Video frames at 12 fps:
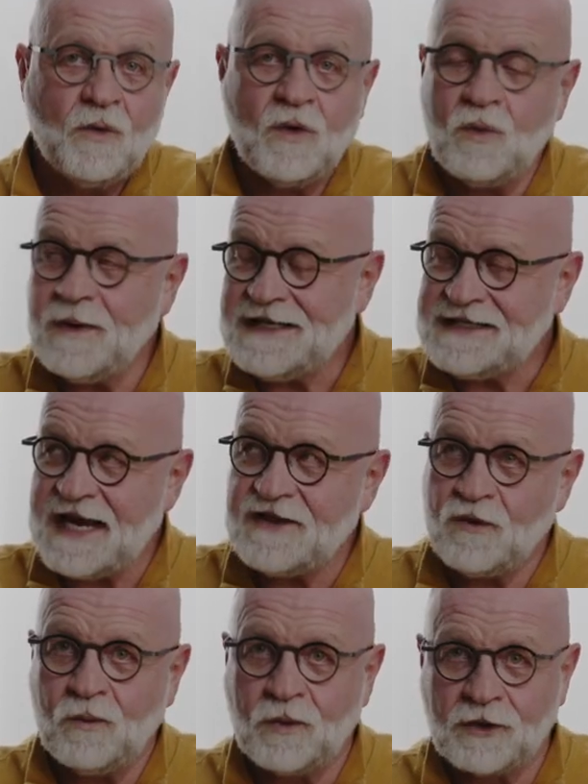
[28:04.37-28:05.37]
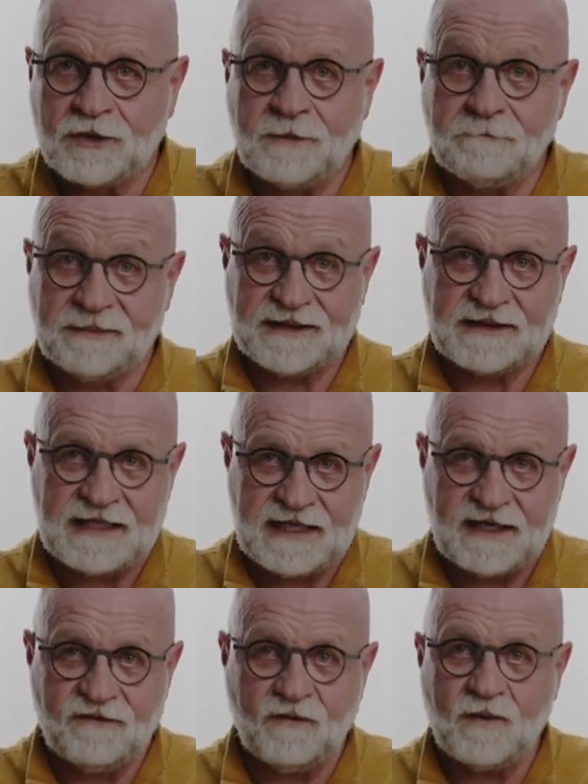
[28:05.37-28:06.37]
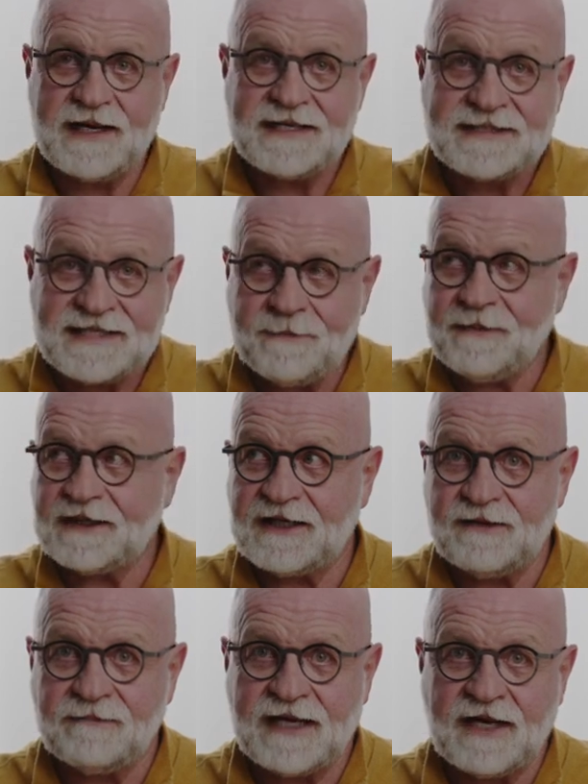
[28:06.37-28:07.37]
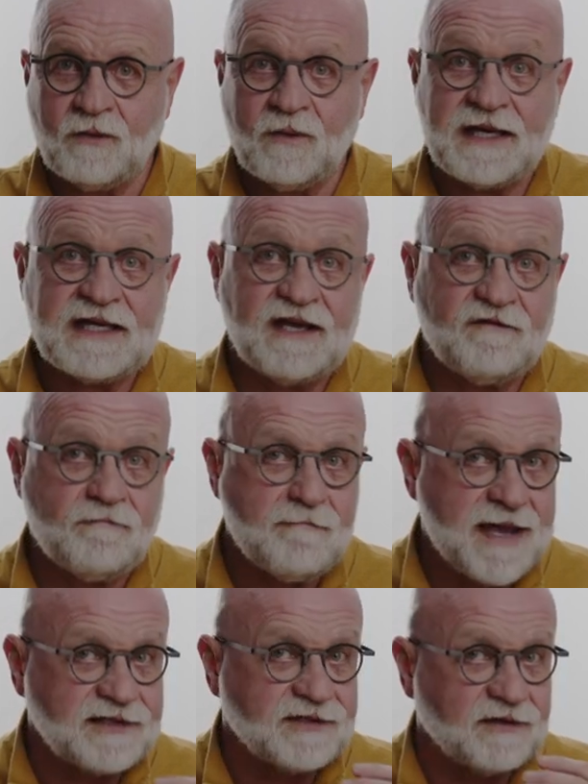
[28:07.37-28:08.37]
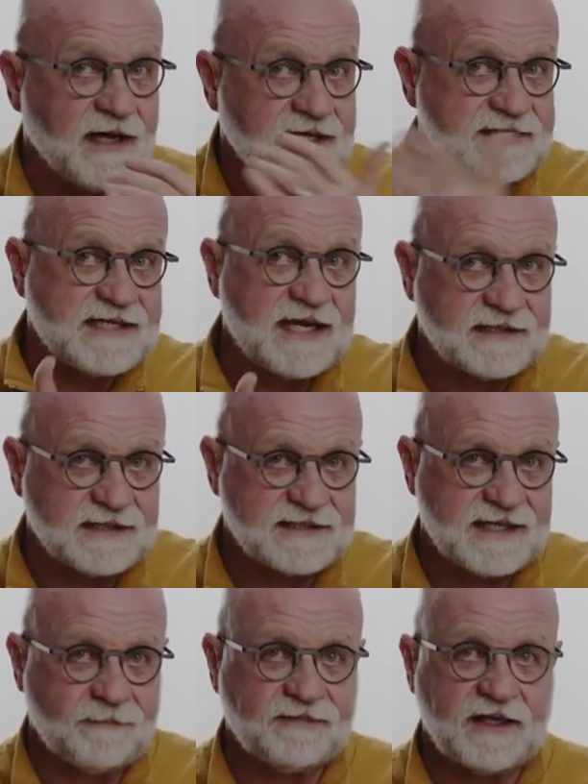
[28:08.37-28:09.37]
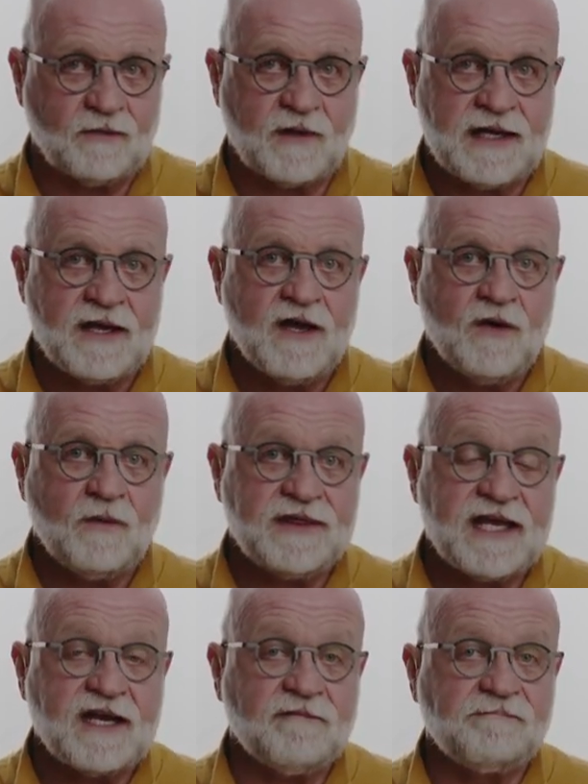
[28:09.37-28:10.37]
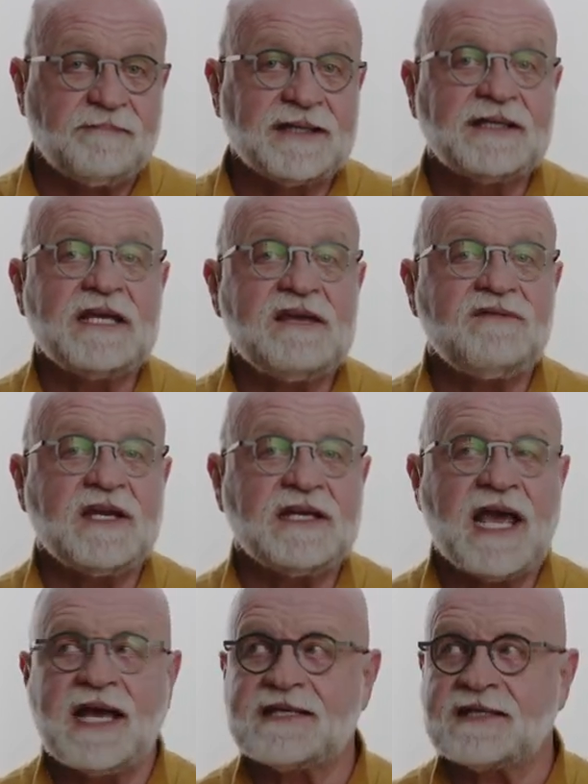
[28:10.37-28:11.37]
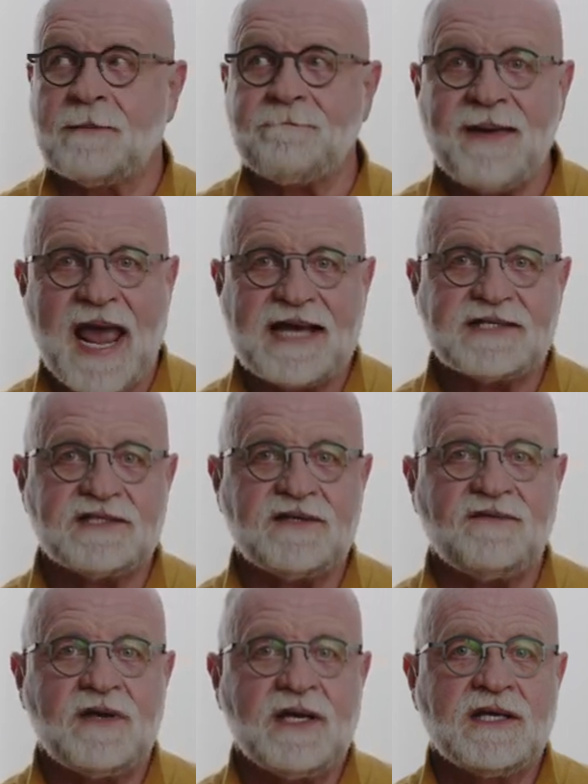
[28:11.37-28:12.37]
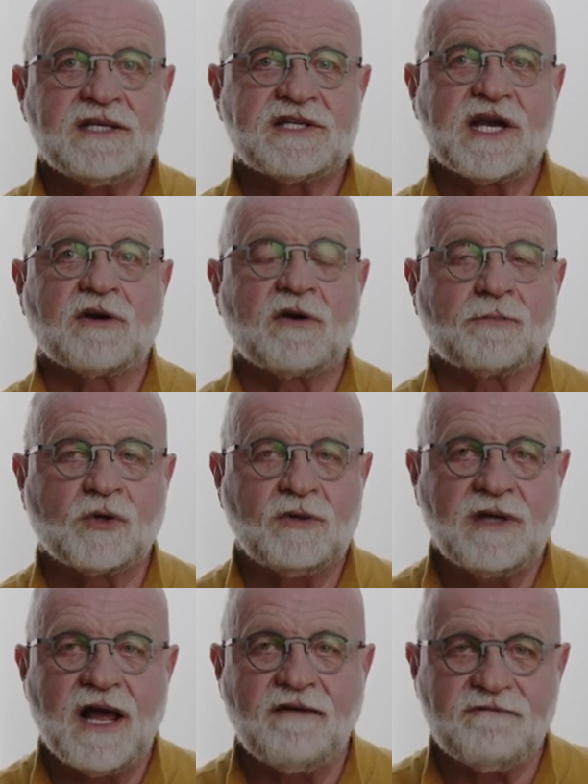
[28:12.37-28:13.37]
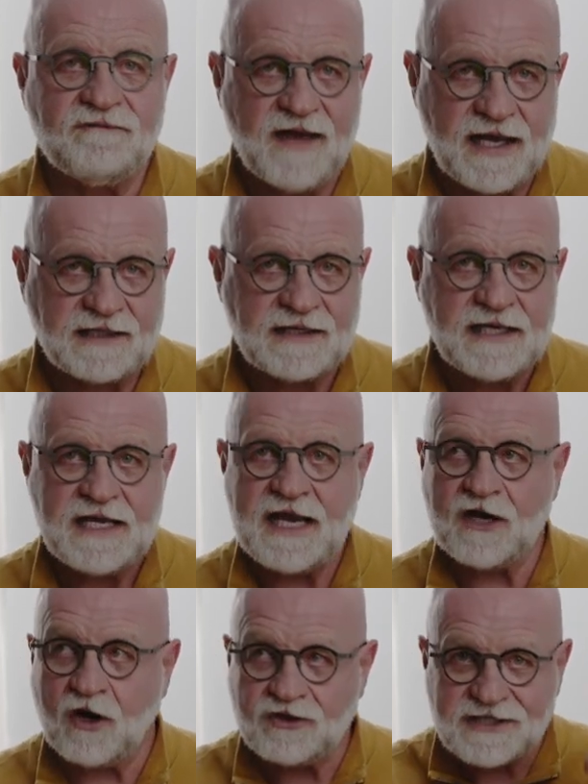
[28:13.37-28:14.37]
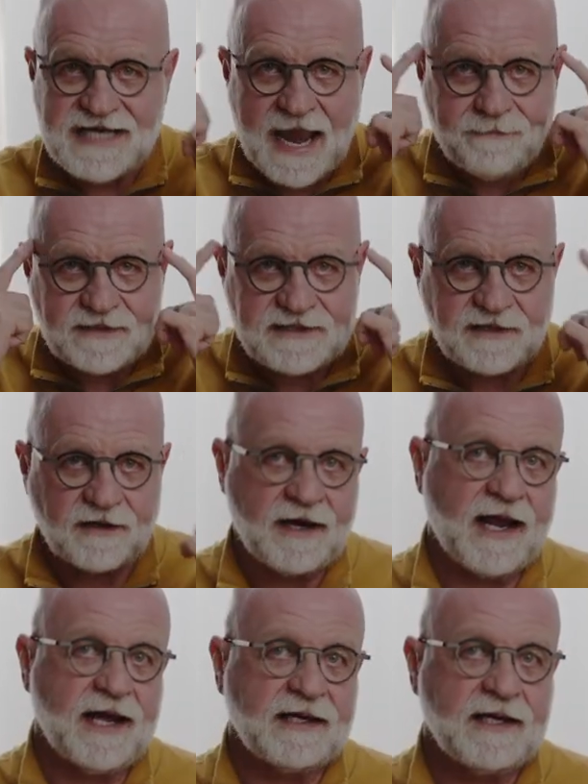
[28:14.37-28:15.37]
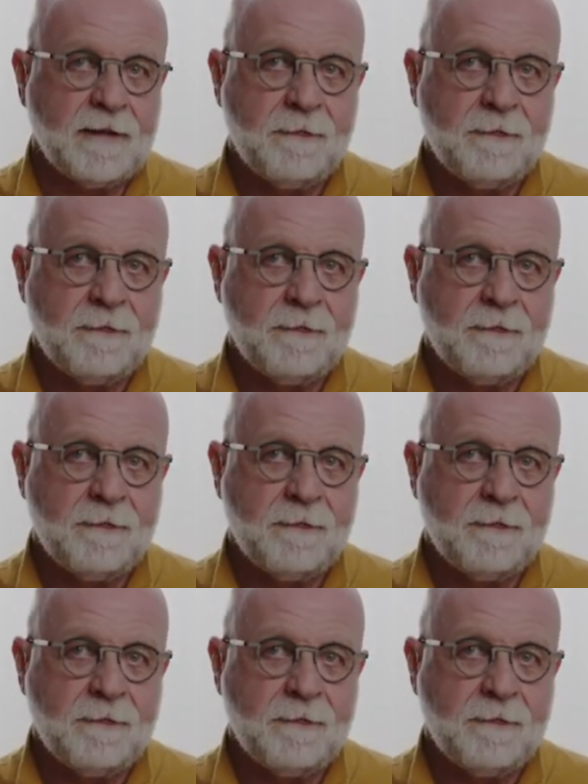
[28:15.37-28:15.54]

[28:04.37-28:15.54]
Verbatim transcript: When we say the word believe, we typically mean we give mental assent to something. We, we think of believing as a passive cerebral event, it all just happens in our head.